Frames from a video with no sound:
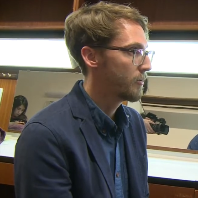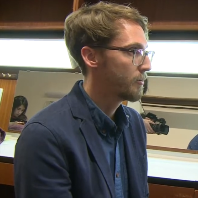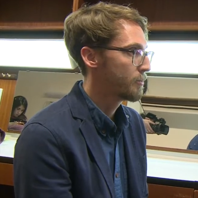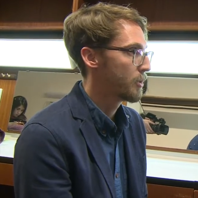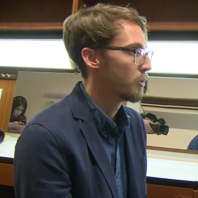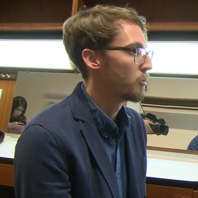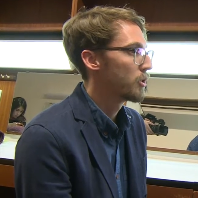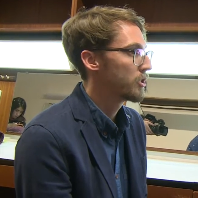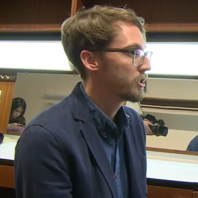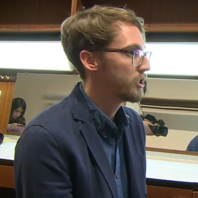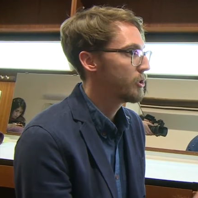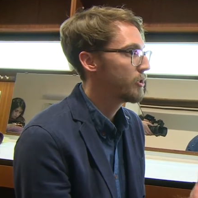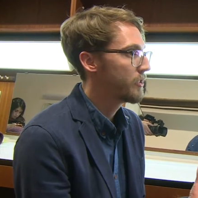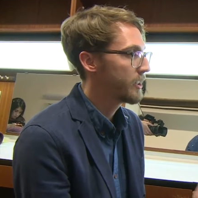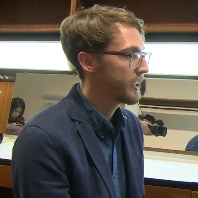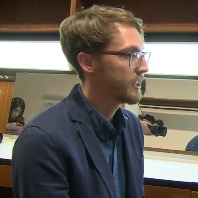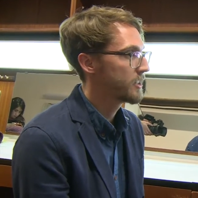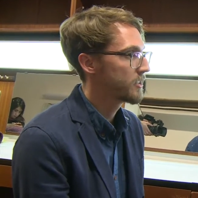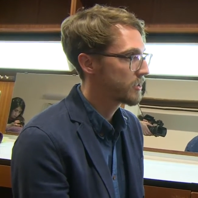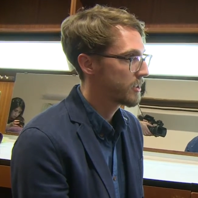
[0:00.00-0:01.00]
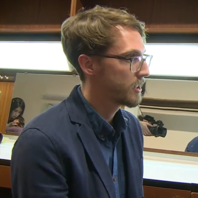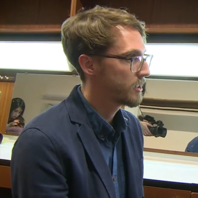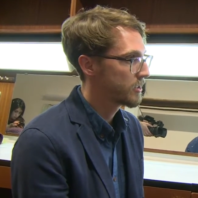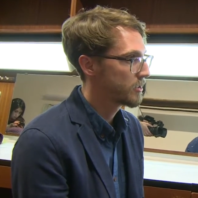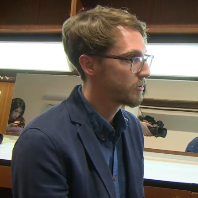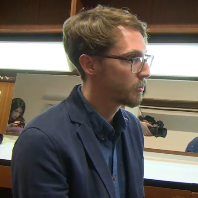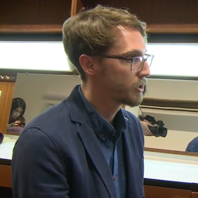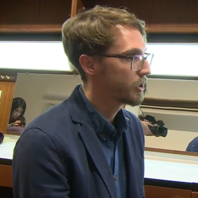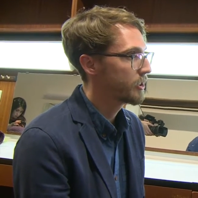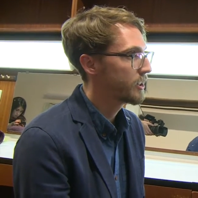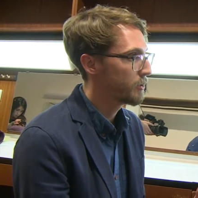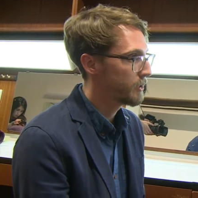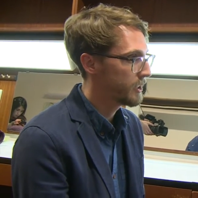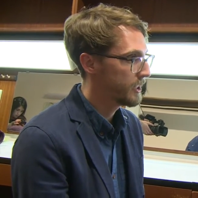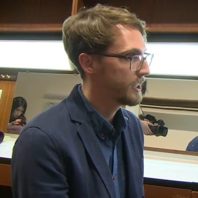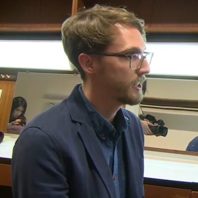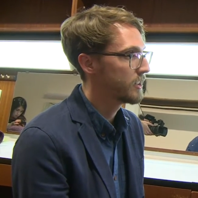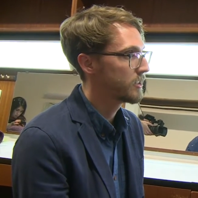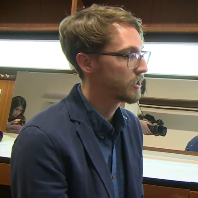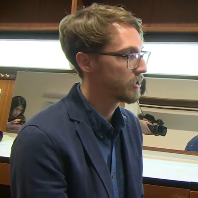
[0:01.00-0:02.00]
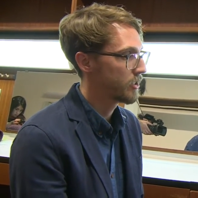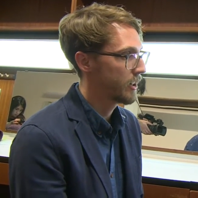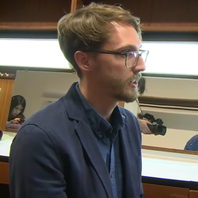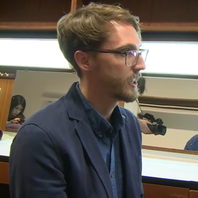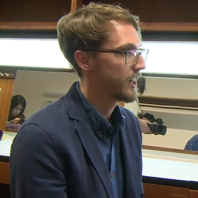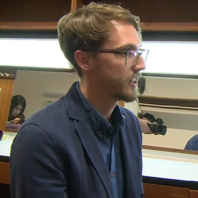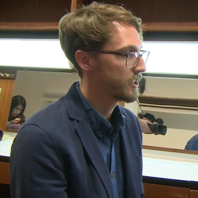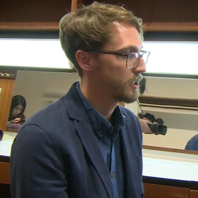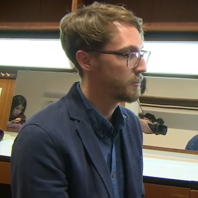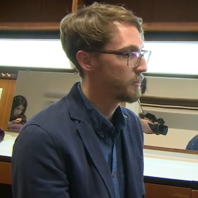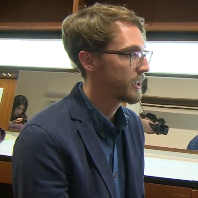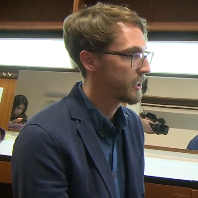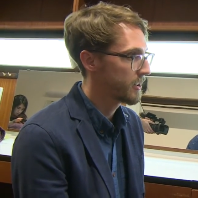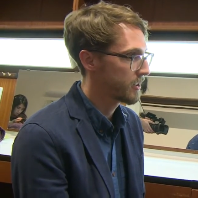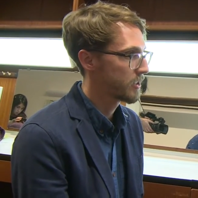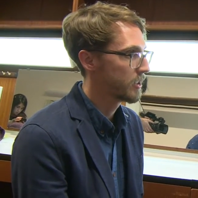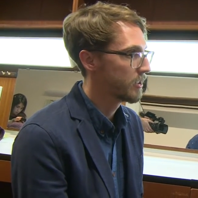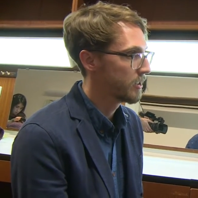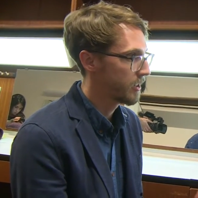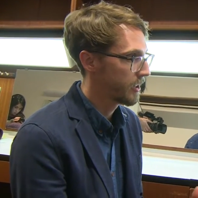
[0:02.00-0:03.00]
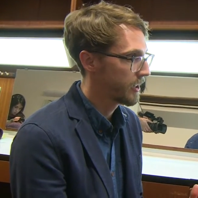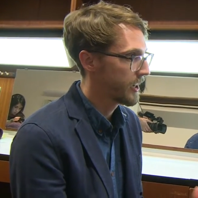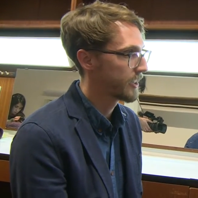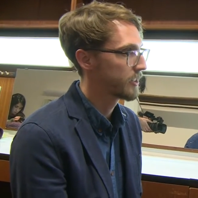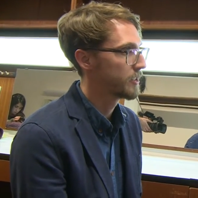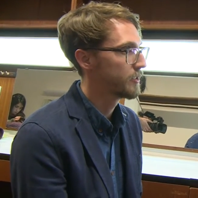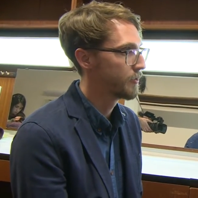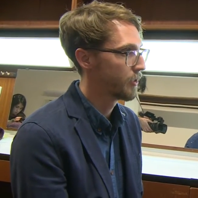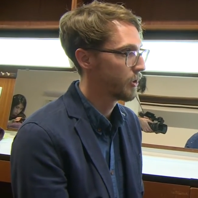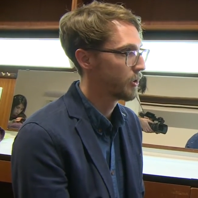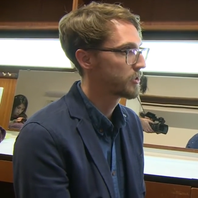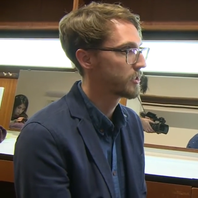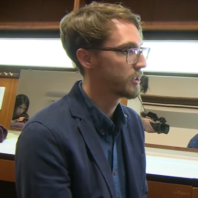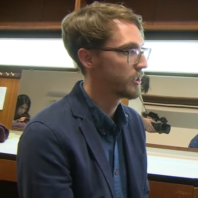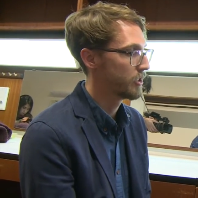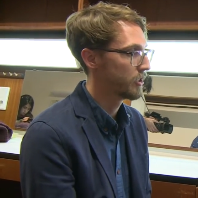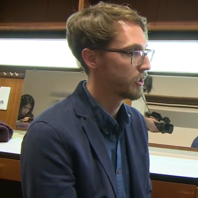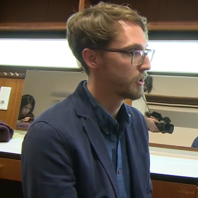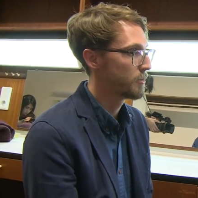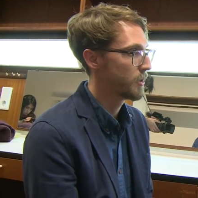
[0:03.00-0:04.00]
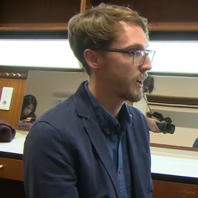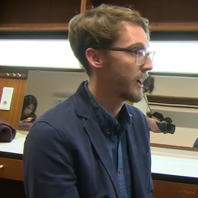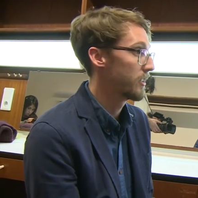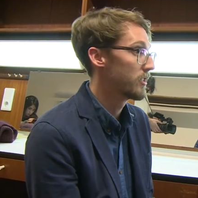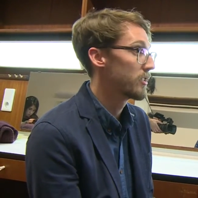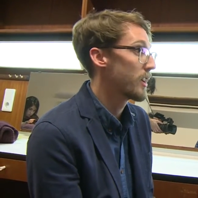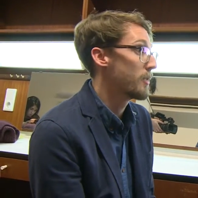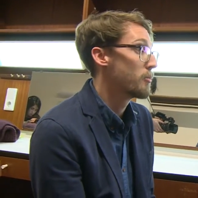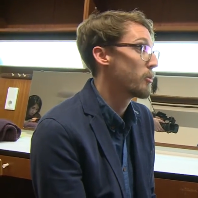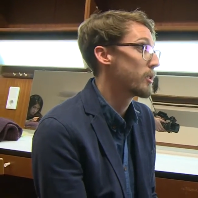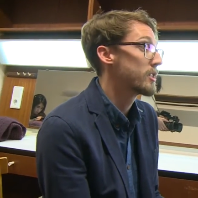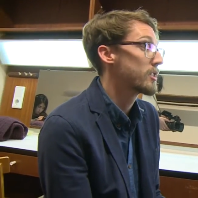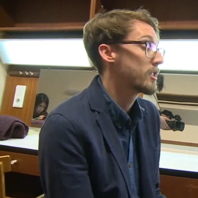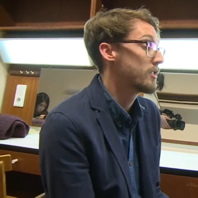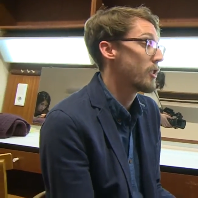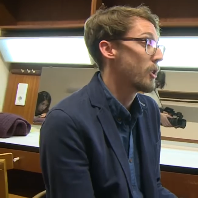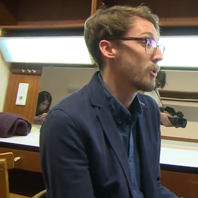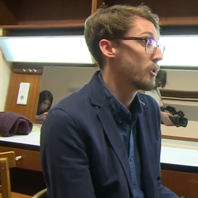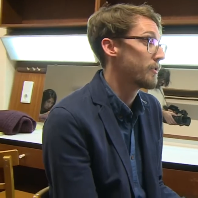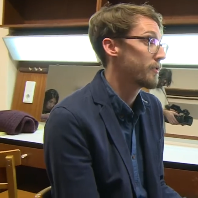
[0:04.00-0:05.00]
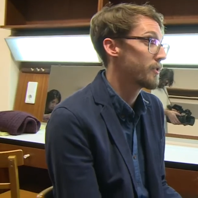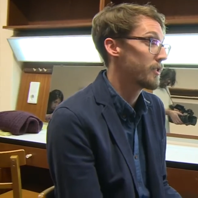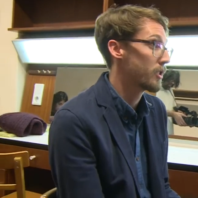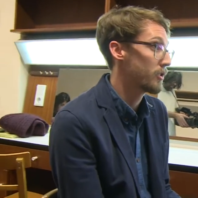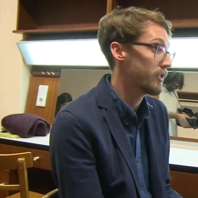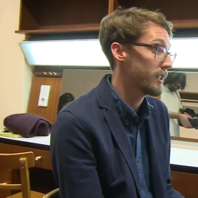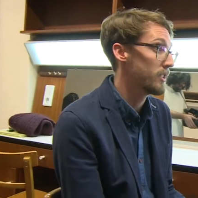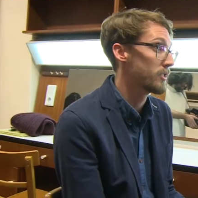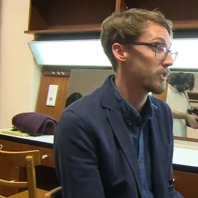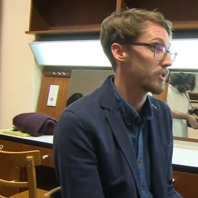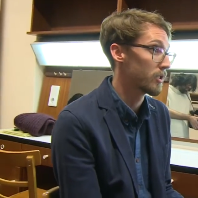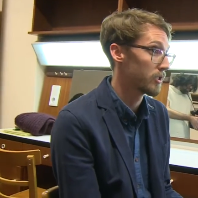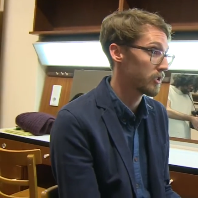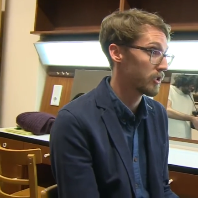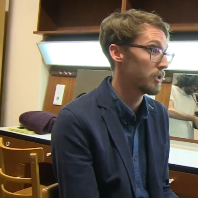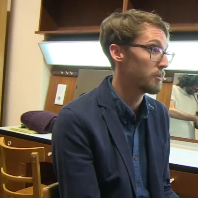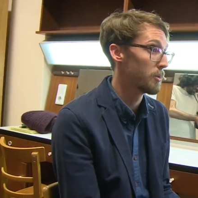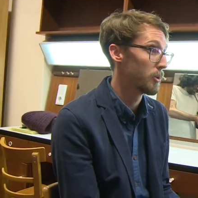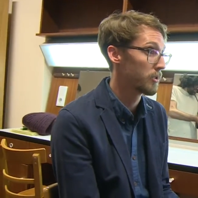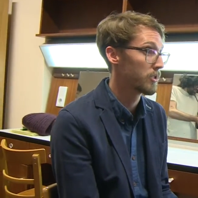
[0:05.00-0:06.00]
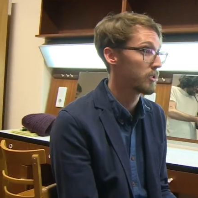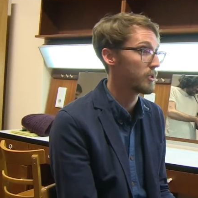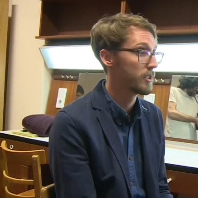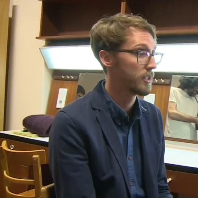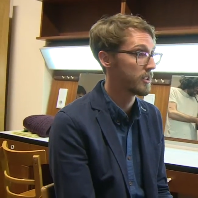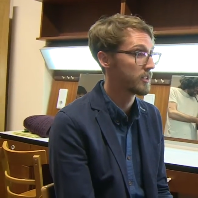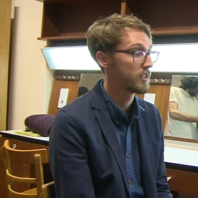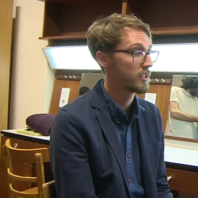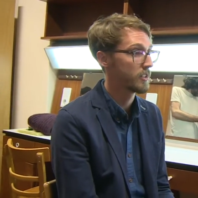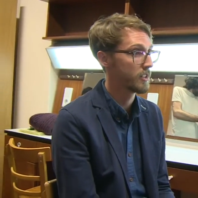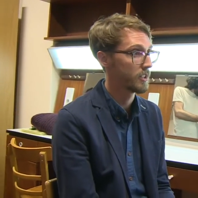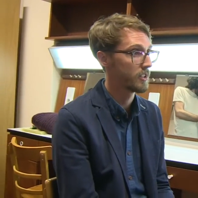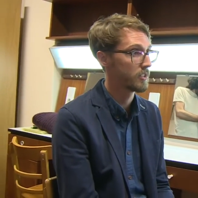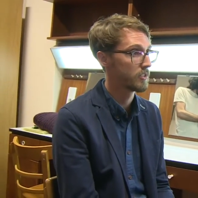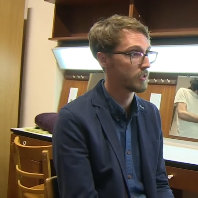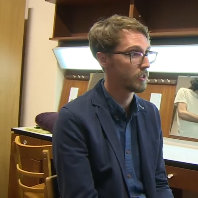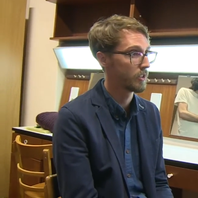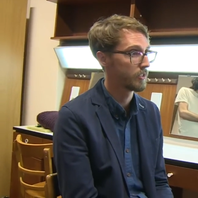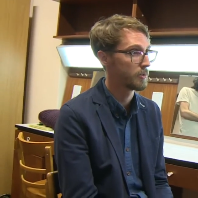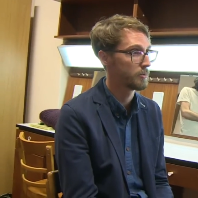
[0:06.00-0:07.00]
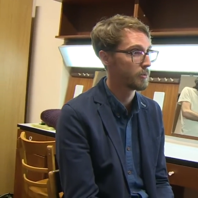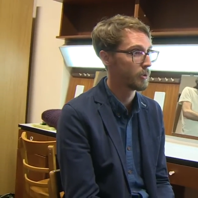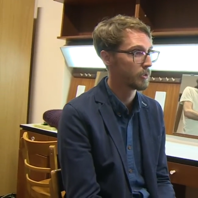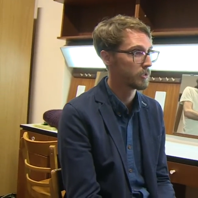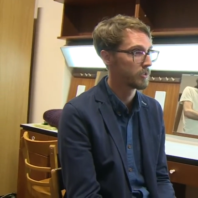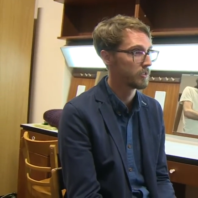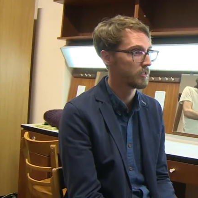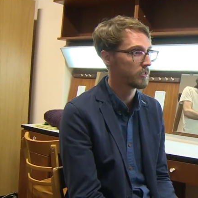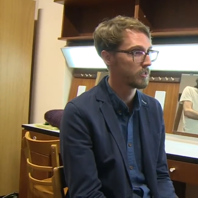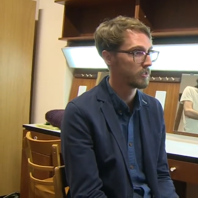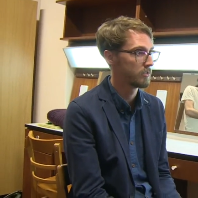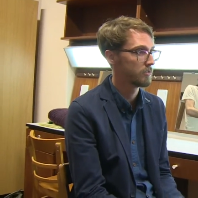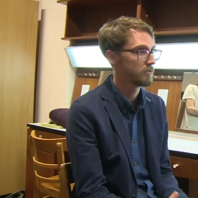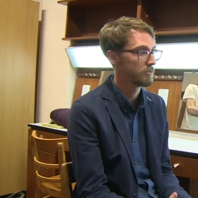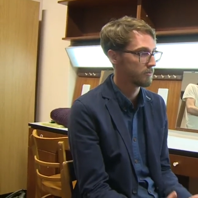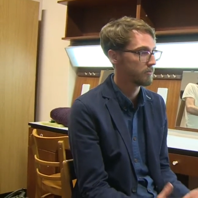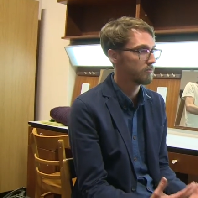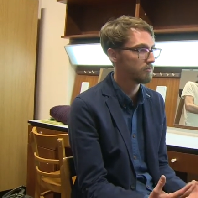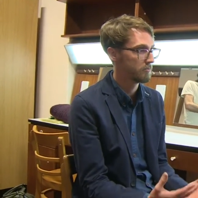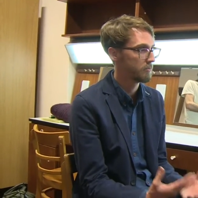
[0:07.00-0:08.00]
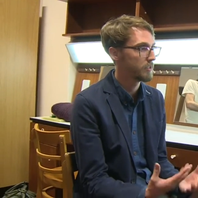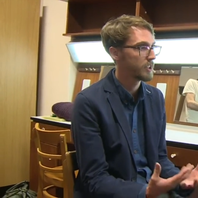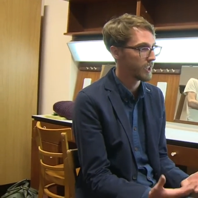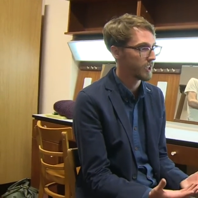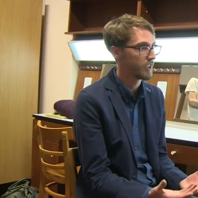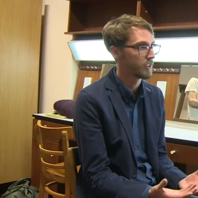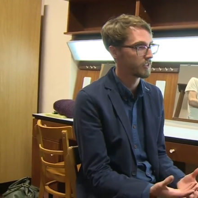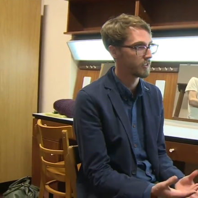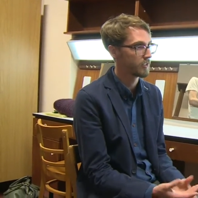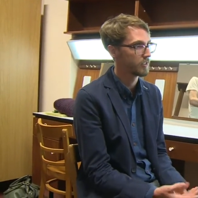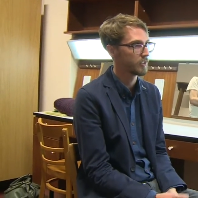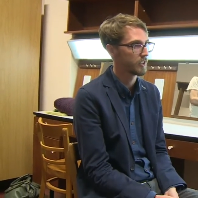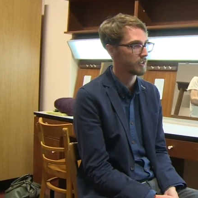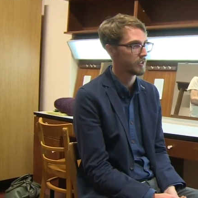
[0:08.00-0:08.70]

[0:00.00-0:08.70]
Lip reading: But what do you think what do you think we need to try to actually make this an active force in Europe? And what is the role of the Greens across Europe also in this, I think, is another important thing to